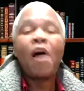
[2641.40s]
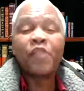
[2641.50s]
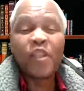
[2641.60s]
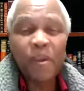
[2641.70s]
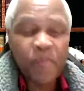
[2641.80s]

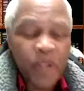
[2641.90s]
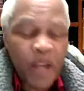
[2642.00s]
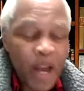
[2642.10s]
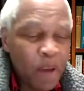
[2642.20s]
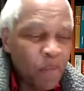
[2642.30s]
After some
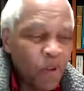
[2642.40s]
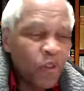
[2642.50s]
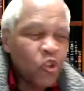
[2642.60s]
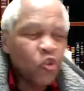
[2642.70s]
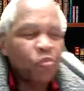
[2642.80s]
time,
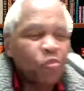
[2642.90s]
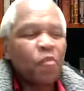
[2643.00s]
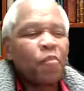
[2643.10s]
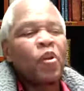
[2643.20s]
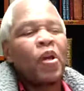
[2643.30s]
these
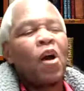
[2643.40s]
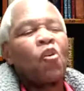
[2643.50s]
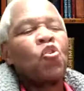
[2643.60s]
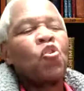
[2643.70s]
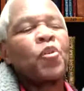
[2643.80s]
people are
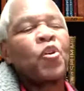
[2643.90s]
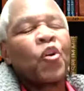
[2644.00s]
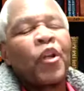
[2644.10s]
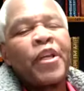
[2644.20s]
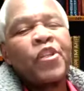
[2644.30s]
going to be
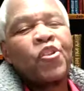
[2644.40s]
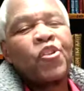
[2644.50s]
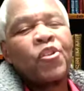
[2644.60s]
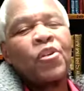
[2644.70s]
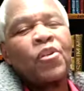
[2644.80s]

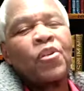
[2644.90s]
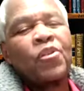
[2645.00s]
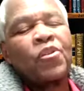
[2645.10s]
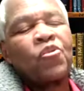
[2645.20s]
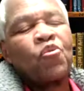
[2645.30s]
released
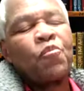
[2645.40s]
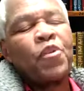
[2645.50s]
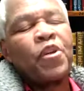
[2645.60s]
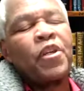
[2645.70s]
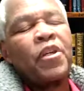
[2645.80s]
to
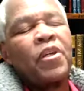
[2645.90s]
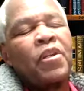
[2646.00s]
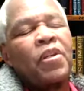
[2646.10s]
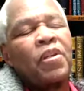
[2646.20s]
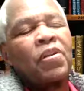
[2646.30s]
be
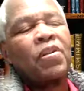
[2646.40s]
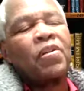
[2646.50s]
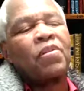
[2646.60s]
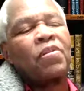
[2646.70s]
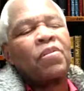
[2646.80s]

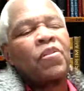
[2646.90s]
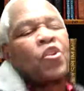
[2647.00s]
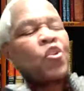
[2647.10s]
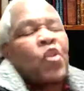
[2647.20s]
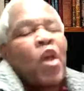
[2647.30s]

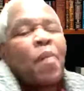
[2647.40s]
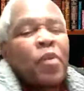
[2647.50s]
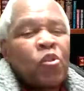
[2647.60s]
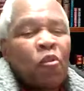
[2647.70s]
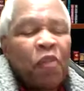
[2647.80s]

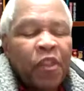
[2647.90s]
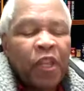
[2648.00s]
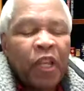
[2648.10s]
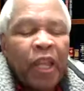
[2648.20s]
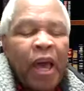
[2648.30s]
disciples of
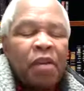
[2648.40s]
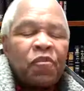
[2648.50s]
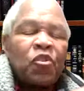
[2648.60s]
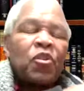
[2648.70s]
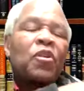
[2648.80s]
other
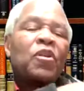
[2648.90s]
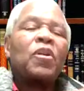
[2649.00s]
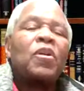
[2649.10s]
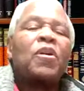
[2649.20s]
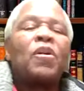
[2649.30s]
lives
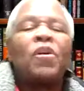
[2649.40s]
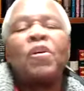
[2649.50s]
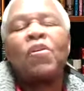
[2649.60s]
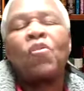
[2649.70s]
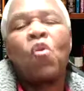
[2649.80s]

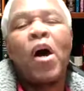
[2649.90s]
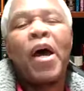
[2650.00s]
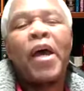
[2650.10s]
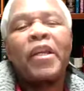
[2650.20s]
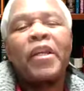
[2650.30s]

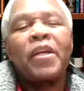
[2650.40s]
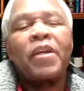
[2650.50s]
while